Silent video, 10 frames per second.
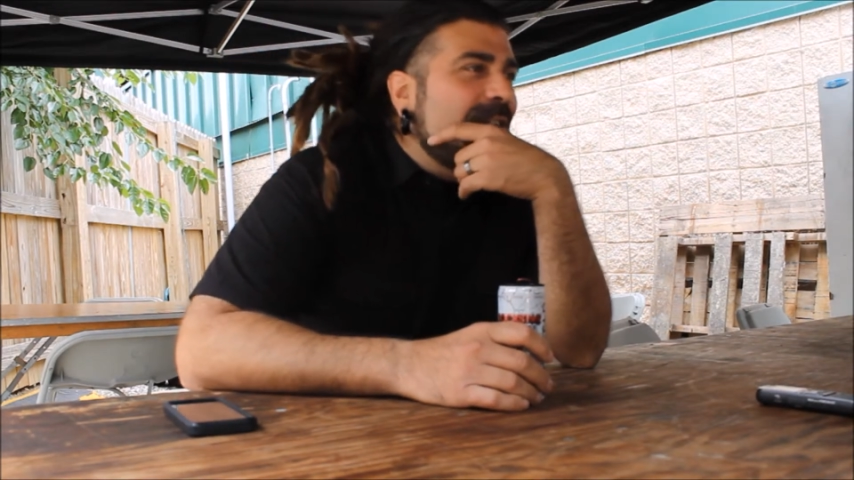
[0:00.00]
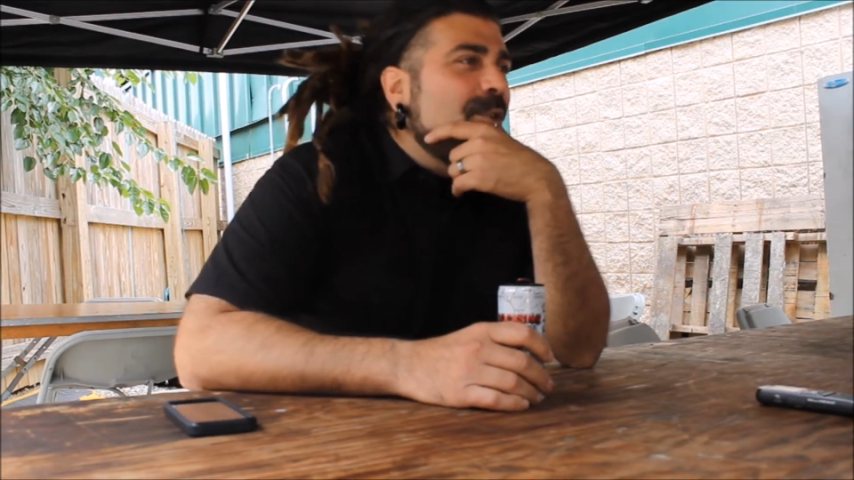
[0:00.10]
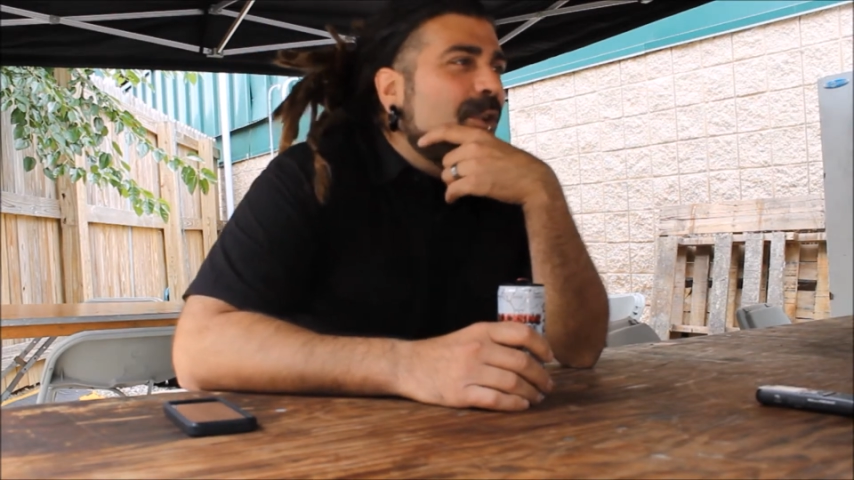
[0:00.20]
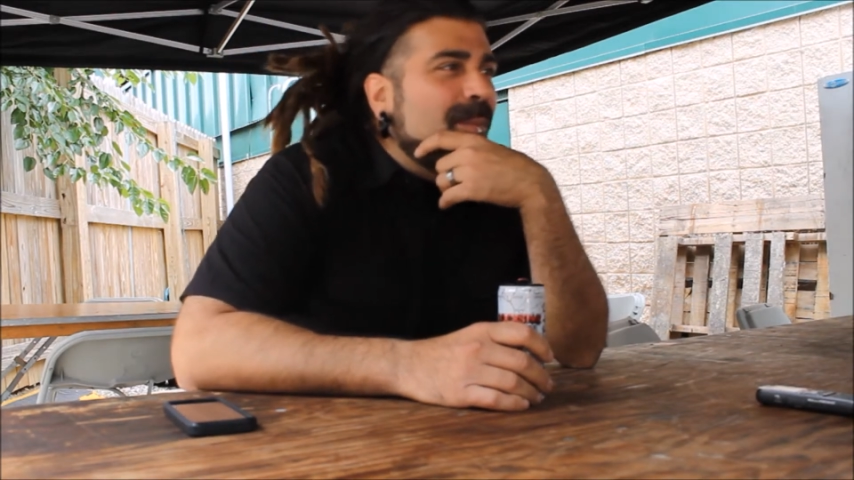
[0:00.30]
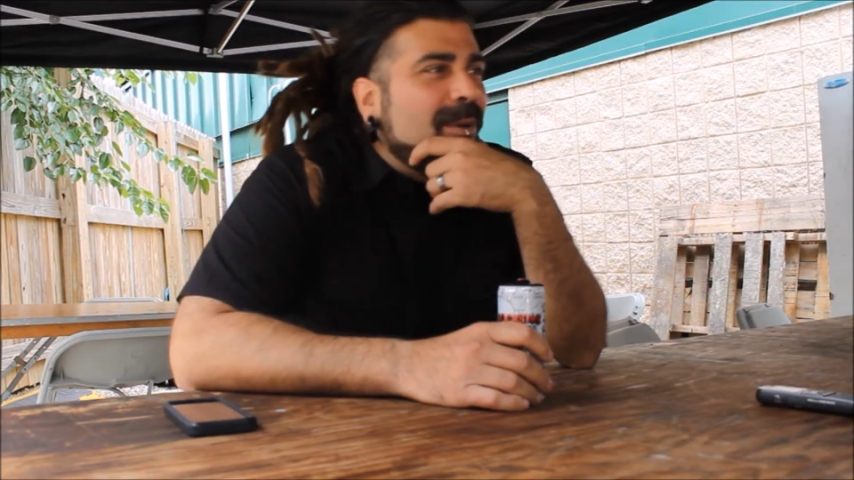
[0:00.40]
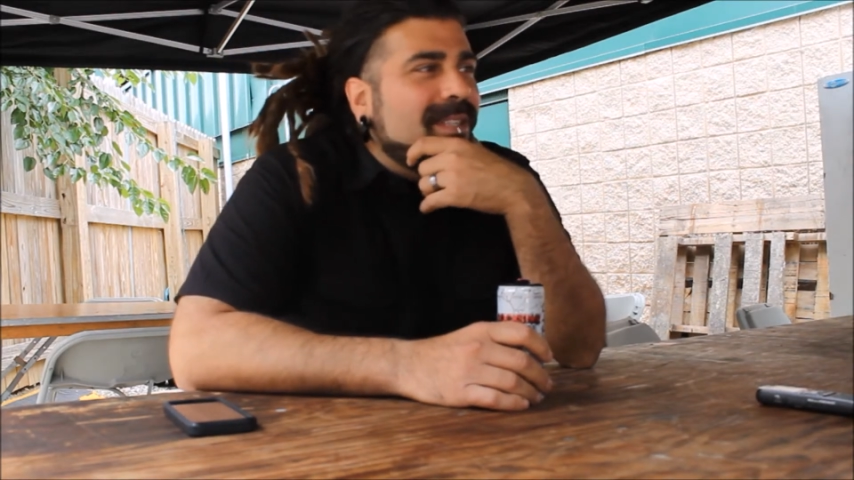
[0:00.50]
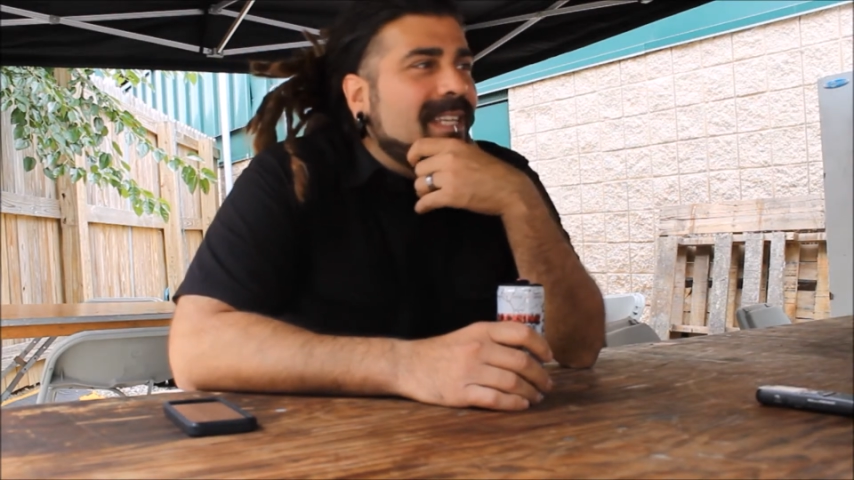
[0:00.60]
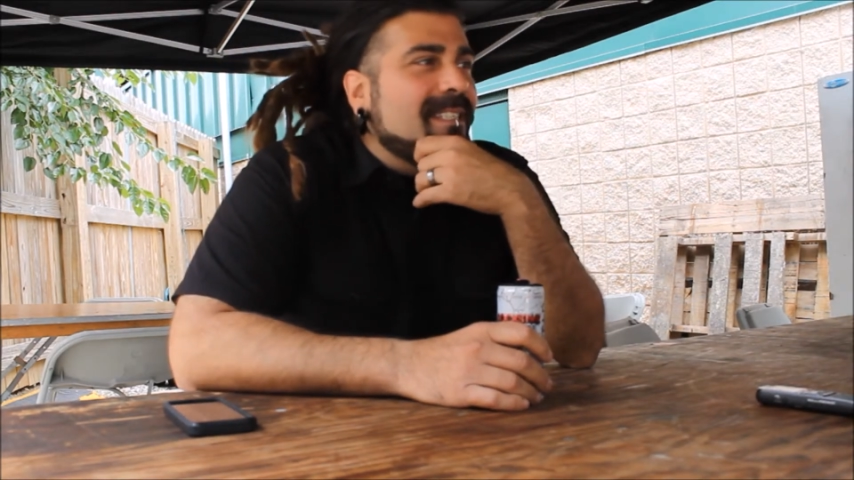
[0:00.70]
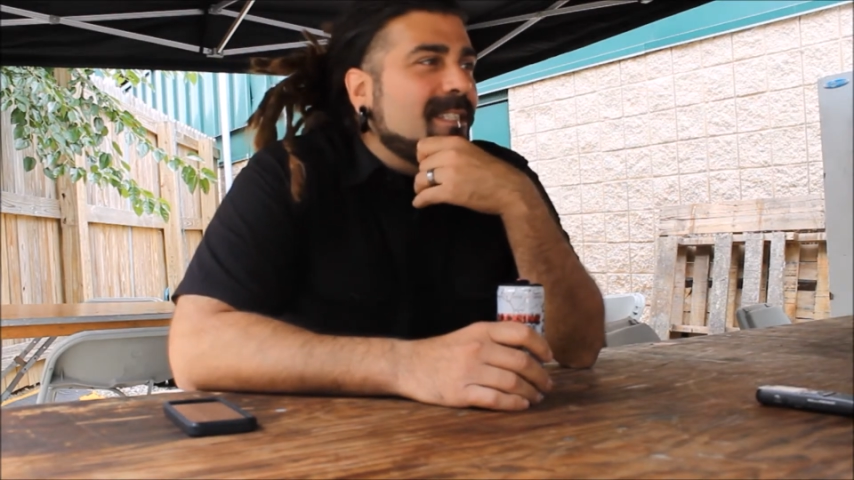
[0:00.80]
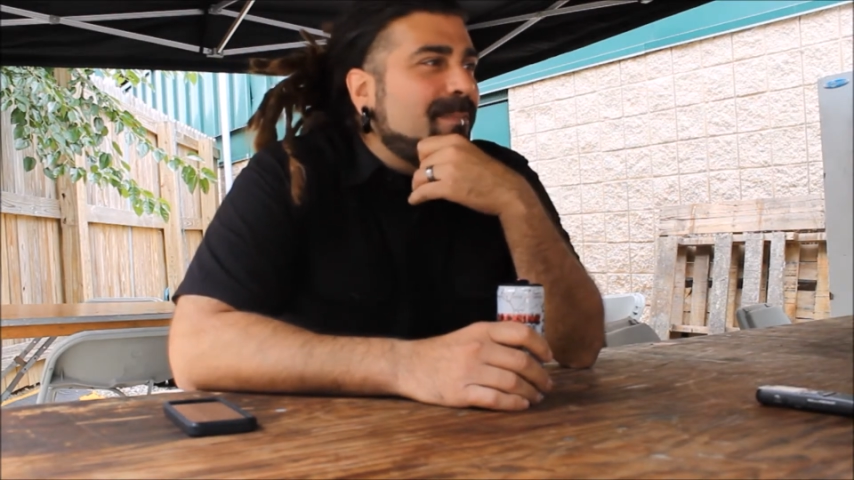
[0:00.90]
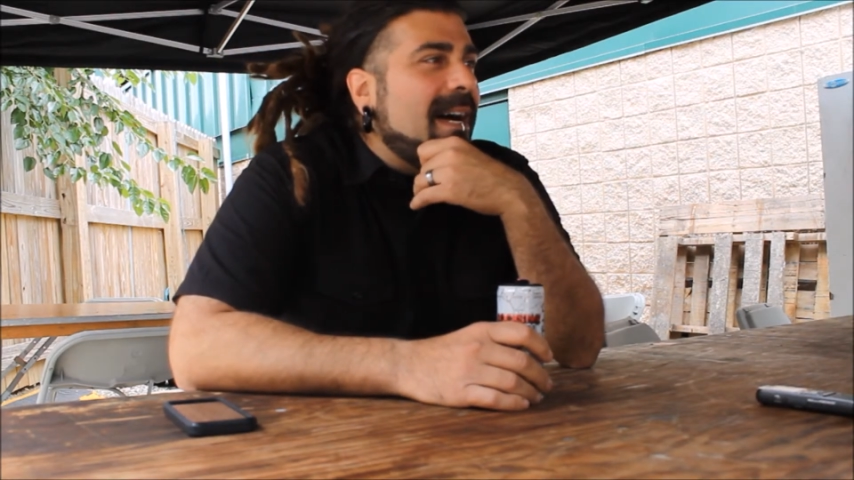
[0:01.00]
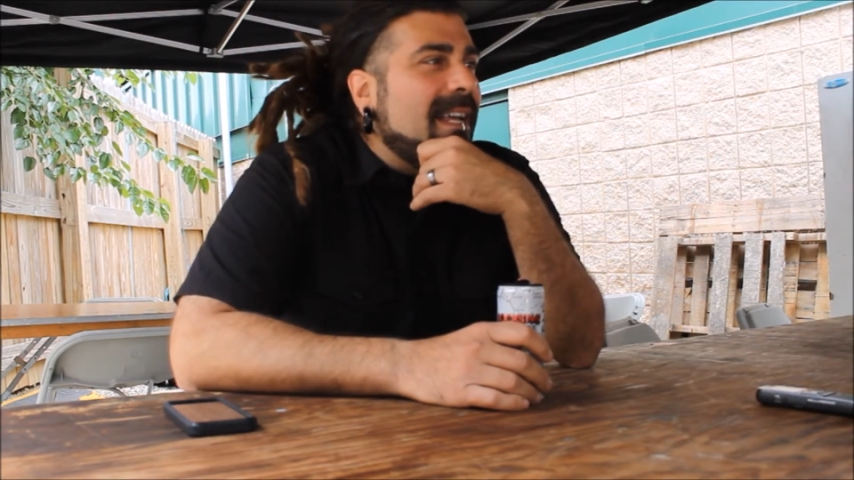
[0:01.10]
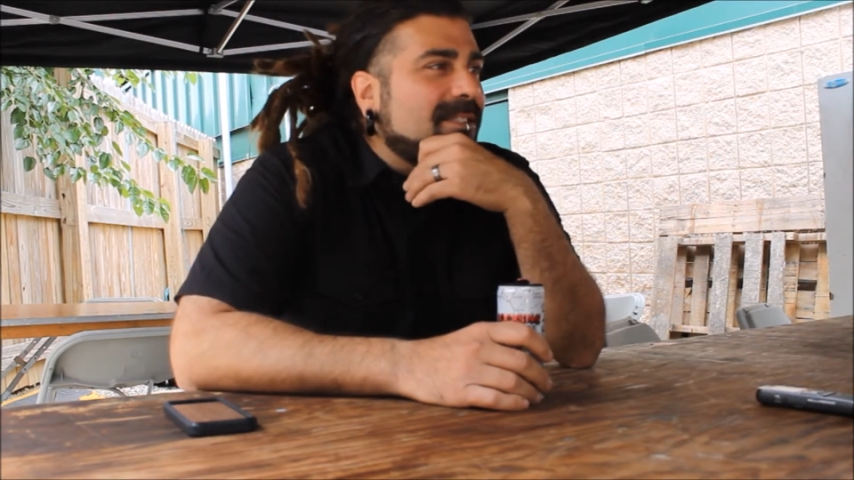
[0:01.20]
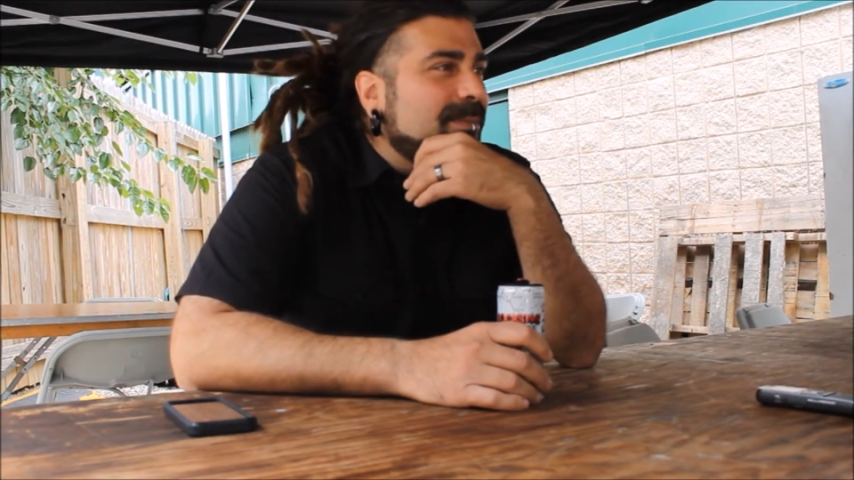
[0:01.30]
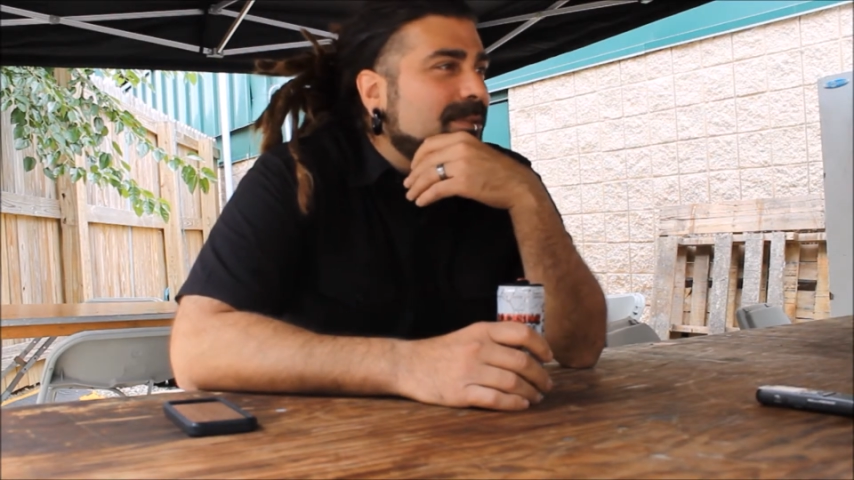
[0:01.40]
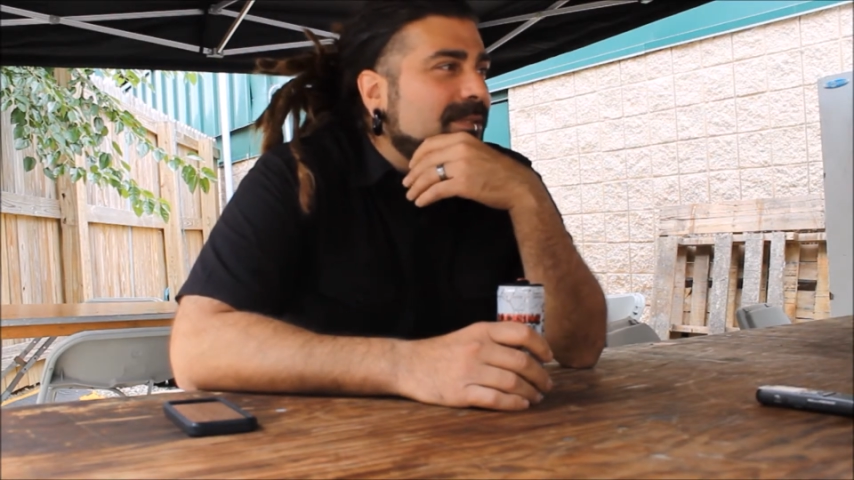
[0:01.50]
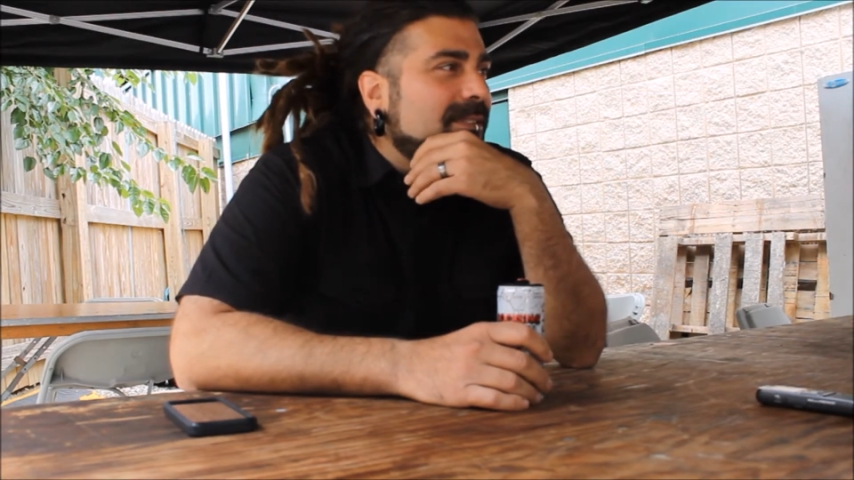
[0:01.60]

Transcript: normal things as possible.